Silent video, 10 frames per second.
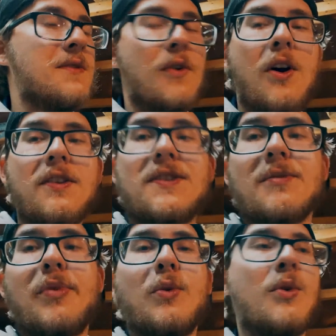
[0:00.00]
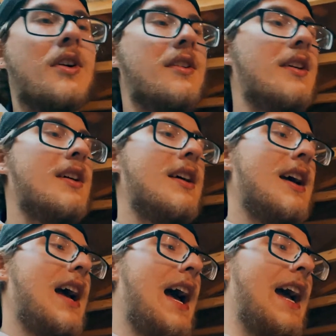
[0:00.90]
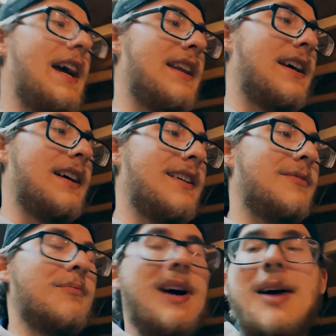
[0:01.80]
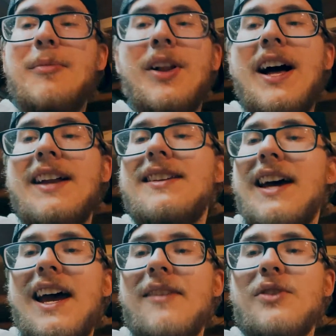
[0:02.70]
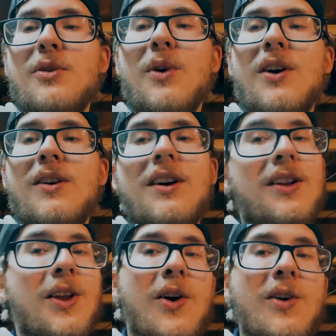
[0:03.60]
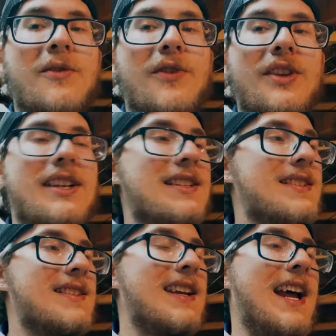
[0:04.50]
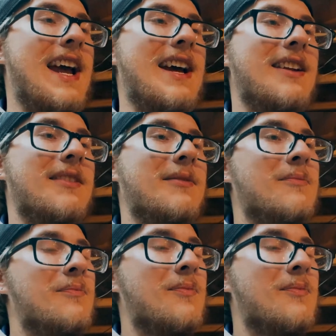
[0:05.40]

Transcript: for all the support And I'm glad to have you all along for this. And